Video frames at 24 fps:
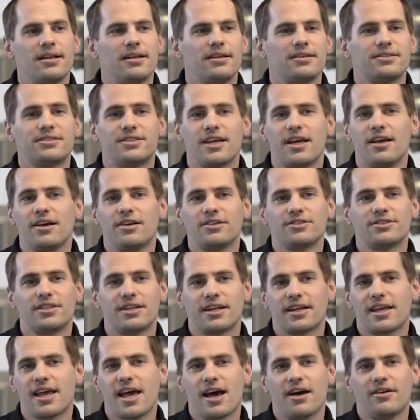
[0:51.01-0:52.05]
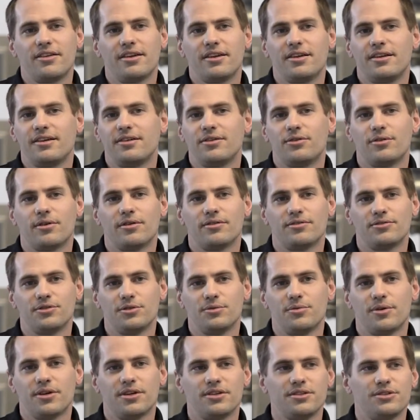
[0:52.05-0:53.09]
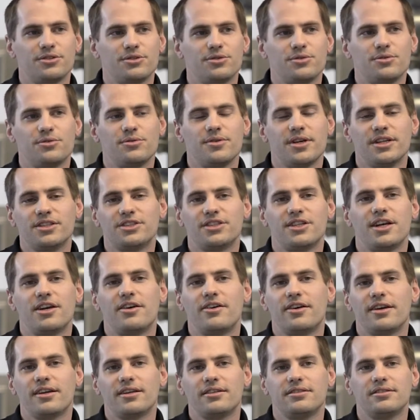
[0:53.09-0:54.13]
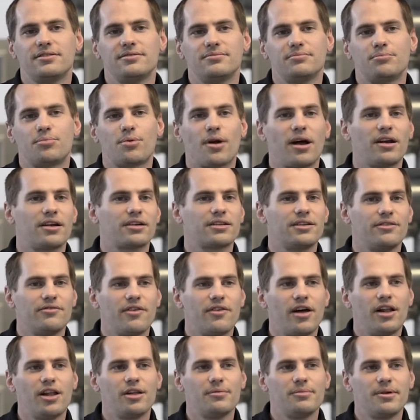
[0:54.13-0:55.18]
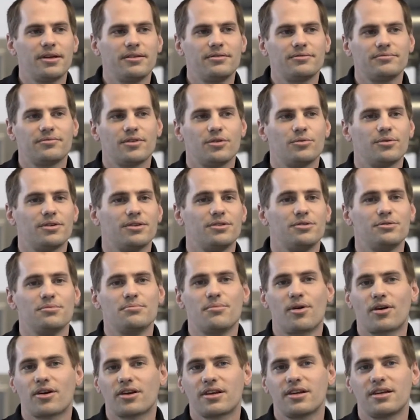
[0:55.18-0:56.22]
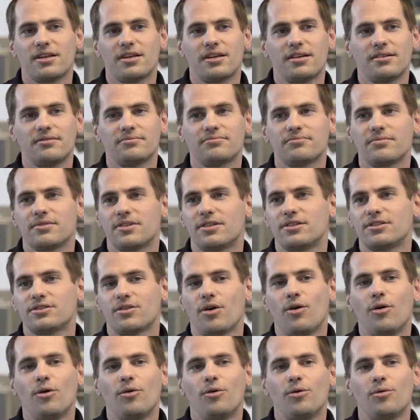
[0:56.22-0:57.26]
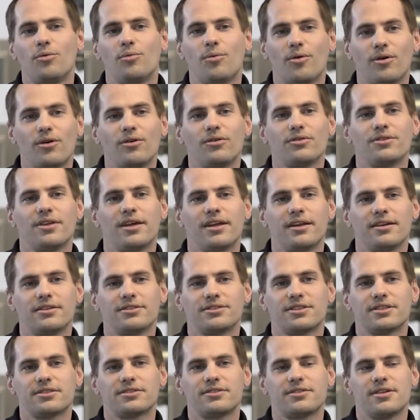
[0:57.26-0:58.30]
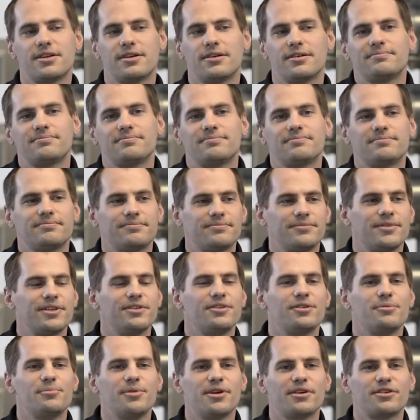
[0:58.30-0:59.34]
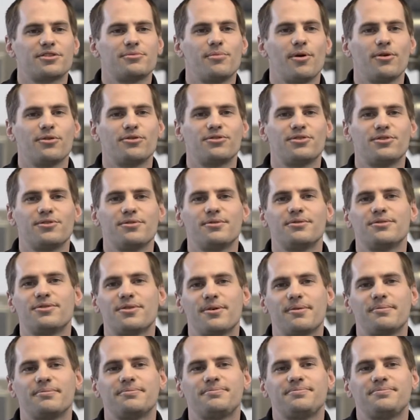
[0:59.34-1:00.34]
sales and accounting, or if you want to do engineering and product development, you want to do marketing. There's a whole world that exists there that you can be exposed to. So,